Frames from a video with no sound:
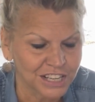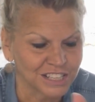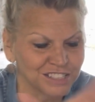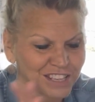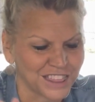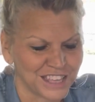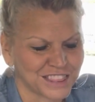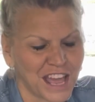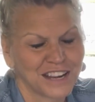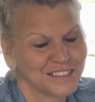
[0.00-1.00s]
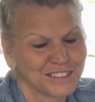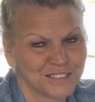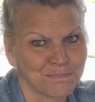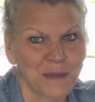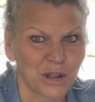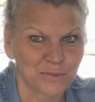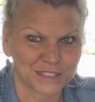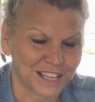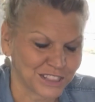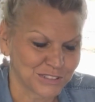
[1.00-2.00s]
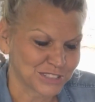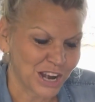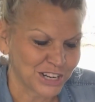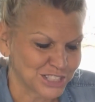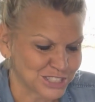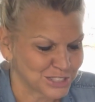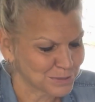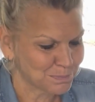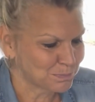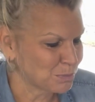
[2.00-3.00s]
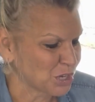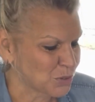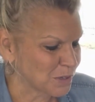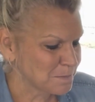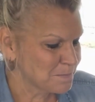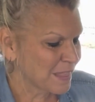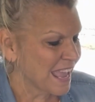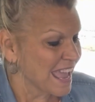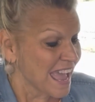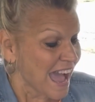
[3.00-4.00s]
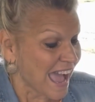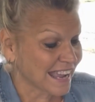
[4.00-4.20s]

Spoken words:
because I think that metal with that little tarnish is pretty cool. I